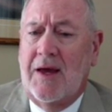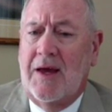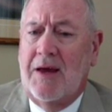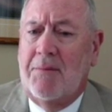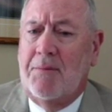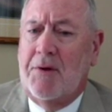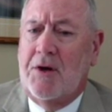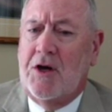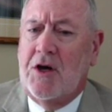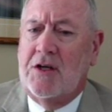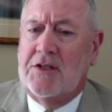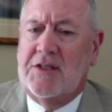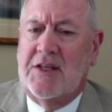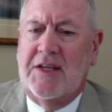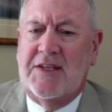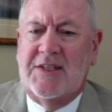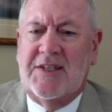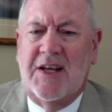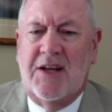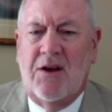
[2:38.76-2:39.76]
because
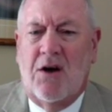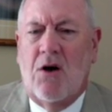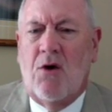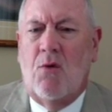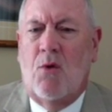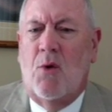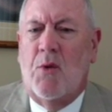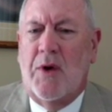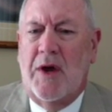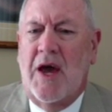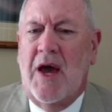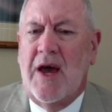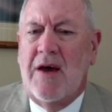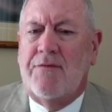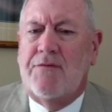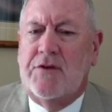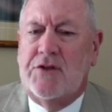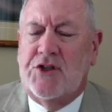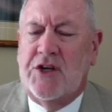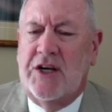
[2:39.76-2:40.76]
they said, oh, well, we
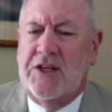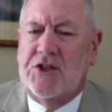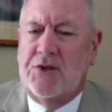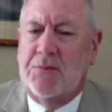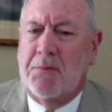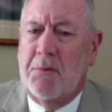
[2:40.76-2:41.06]
have to change it.